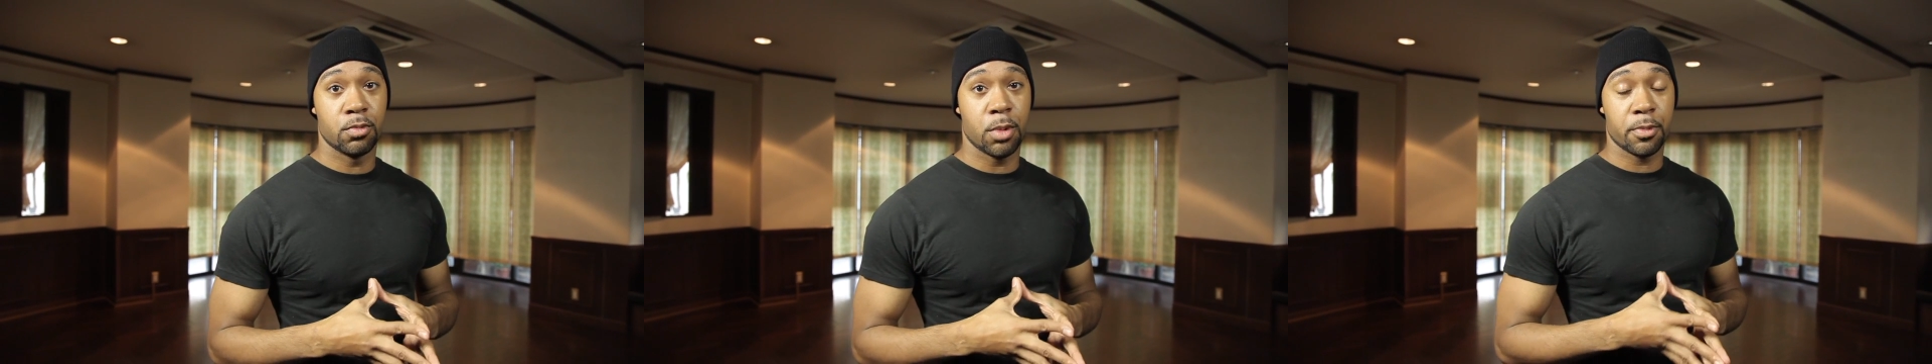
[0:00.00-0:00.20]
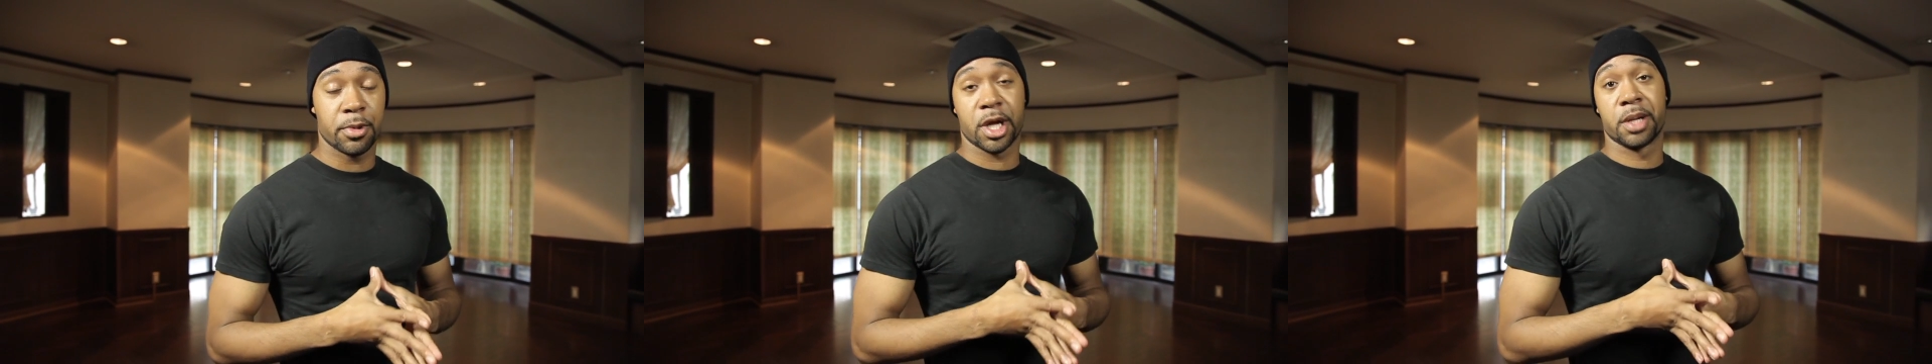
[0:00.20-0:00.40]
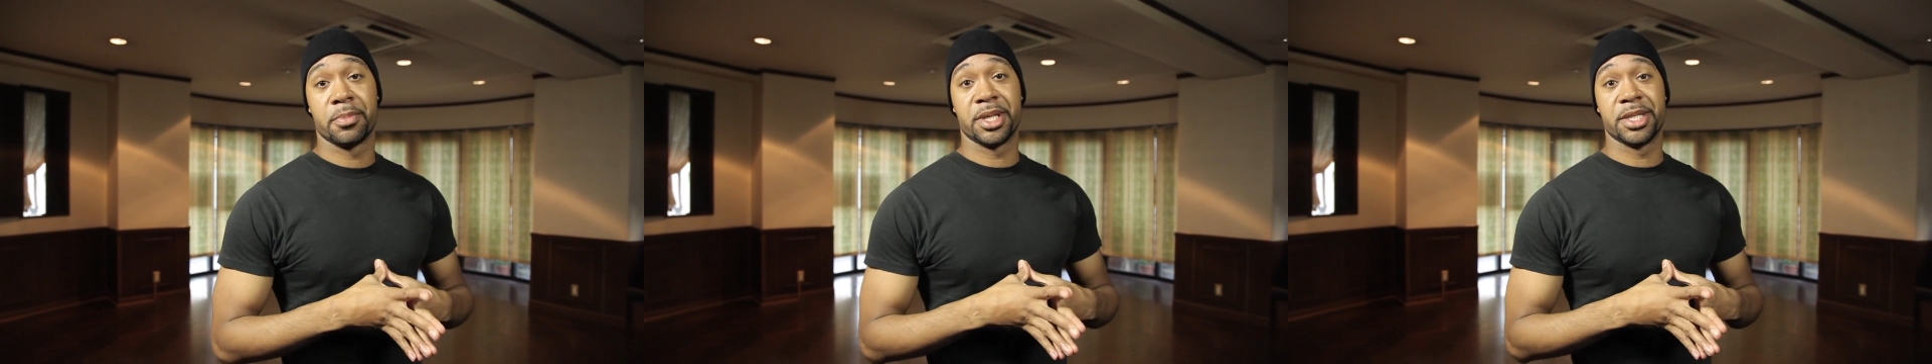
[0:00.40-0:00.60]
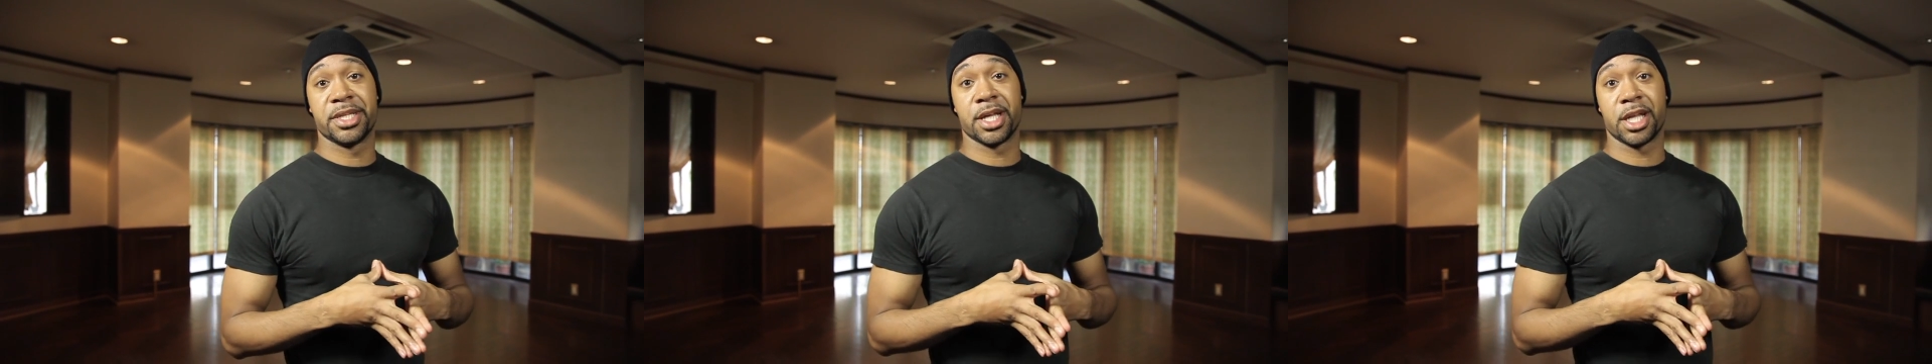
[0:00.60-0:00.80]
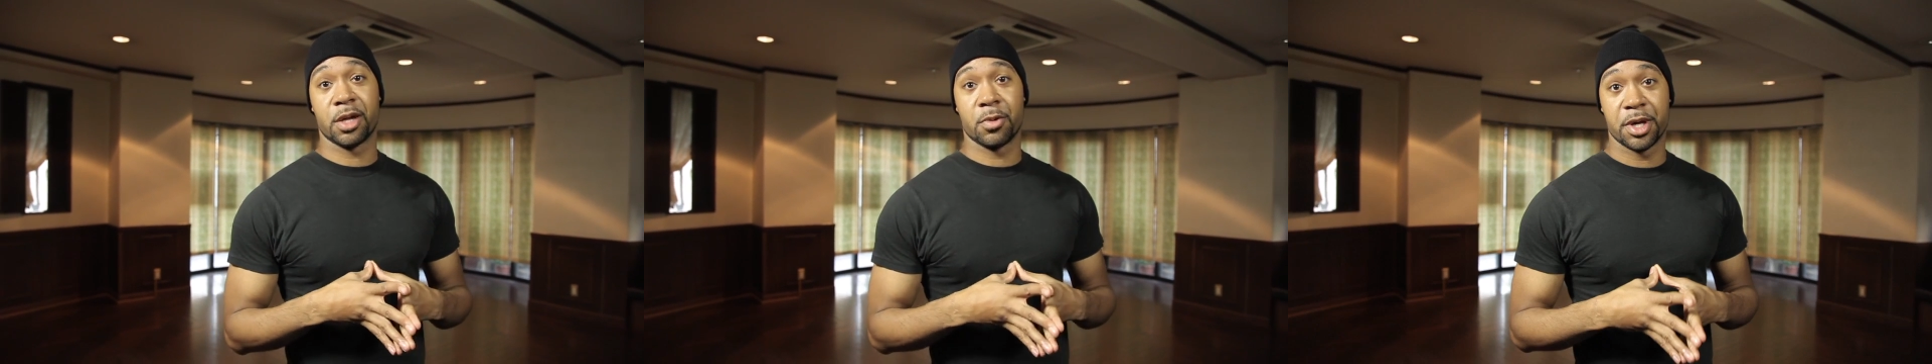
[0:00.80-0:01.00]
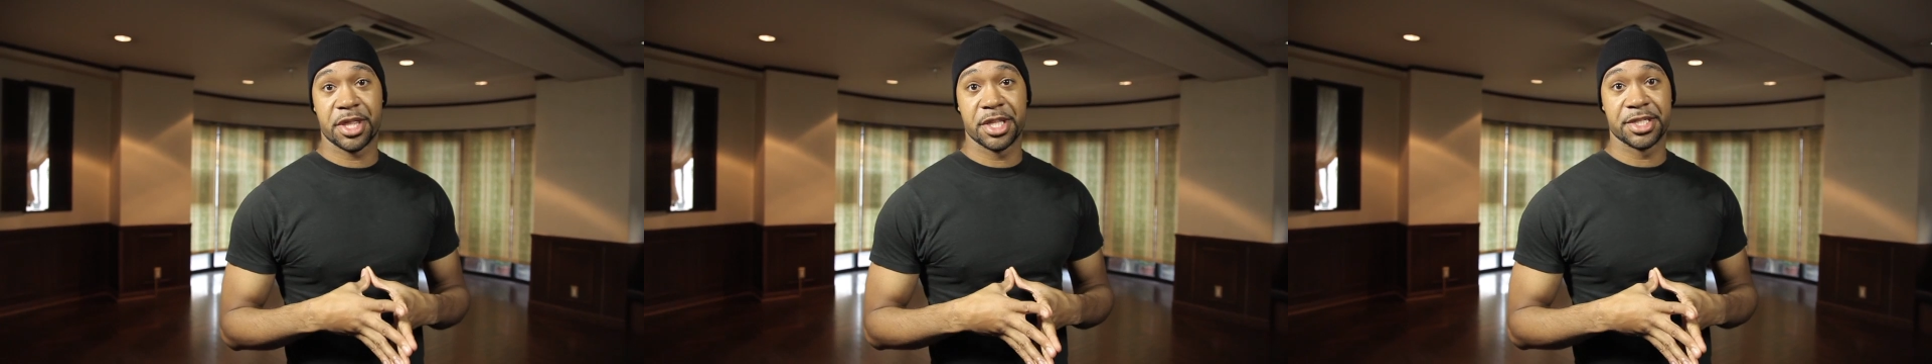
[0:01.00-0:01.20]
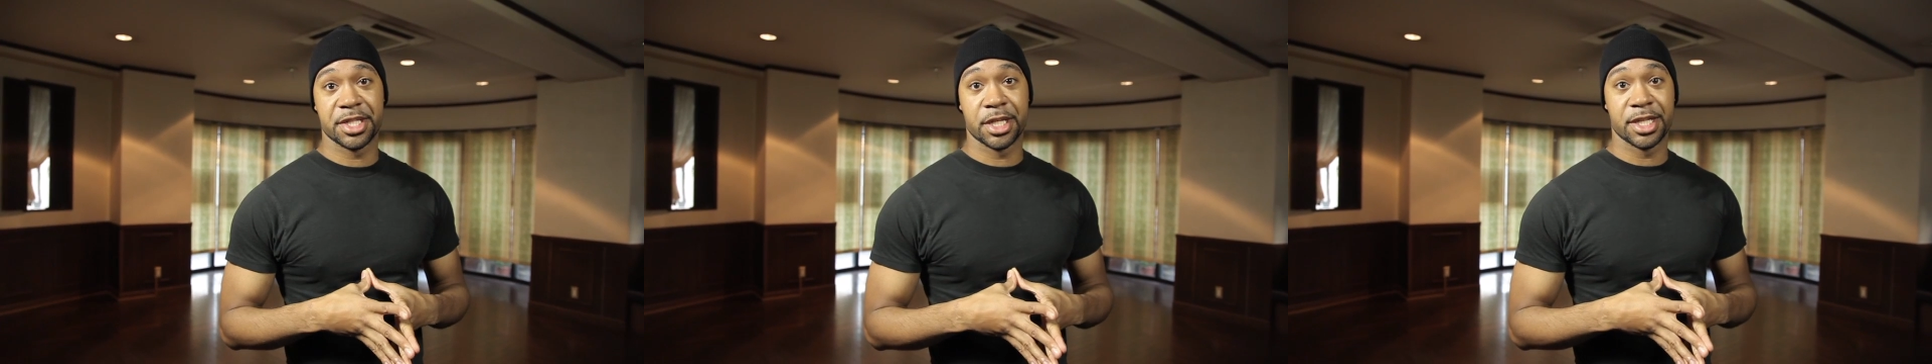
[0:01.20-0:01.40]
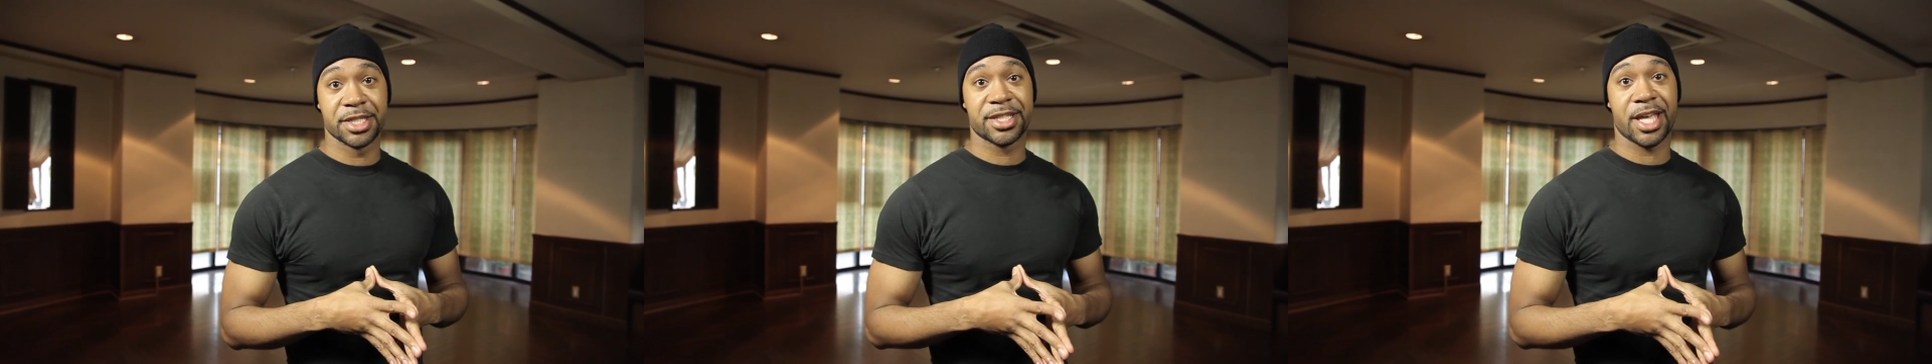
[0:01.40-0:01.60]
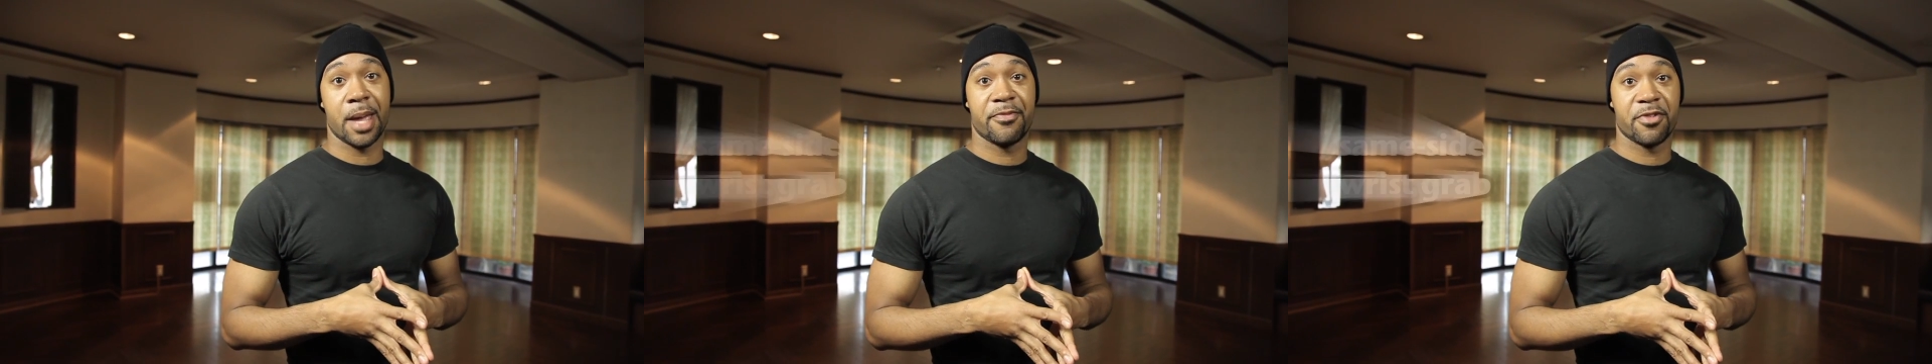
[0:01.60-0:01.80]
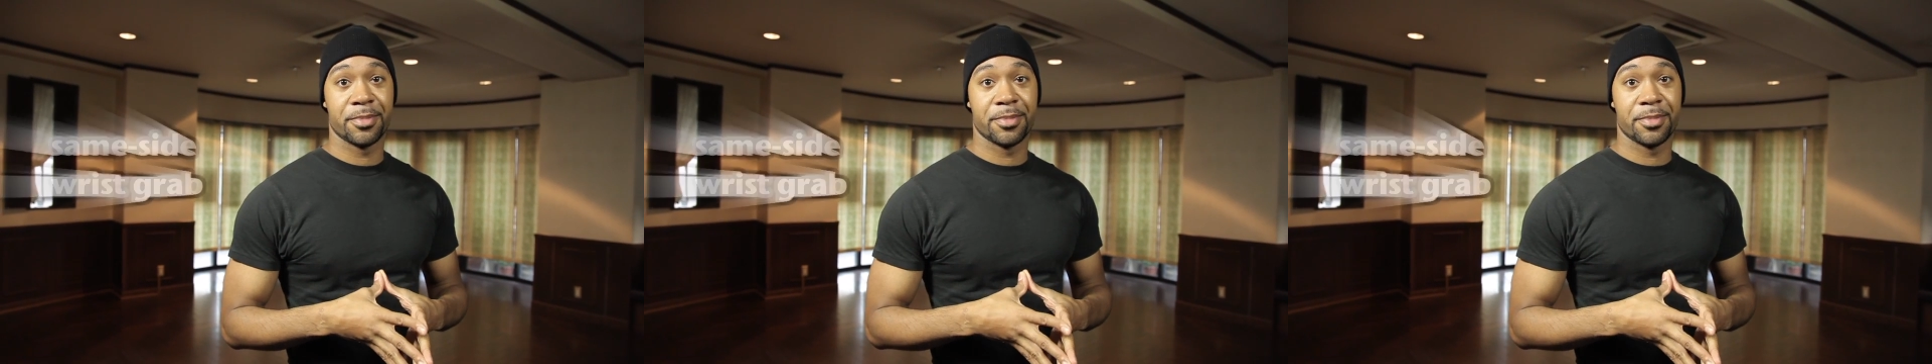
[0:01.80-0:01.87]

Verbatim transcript: what we're gonna be dealing with is an escape